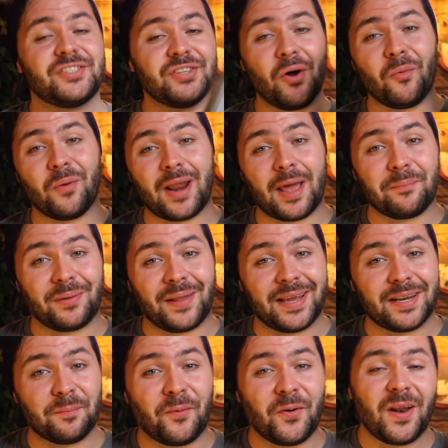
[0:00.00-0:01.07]
So what I
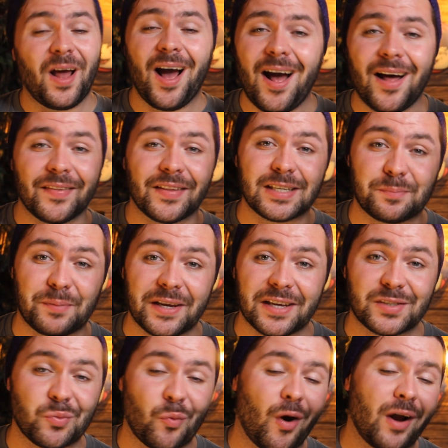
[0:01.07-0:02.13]
plan to put on this
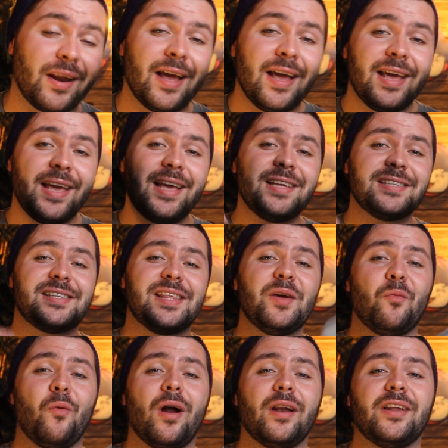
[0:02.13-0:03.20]
PS1 is the
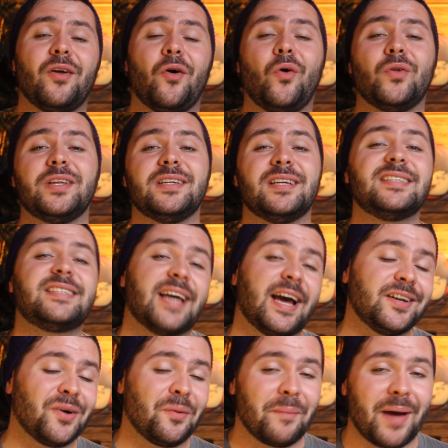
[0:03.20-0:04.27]
one and only
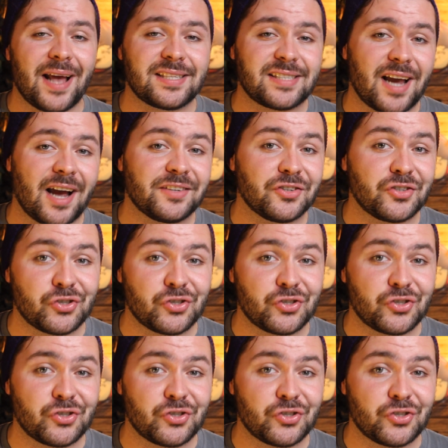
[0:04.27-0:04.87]
Nintendo mascot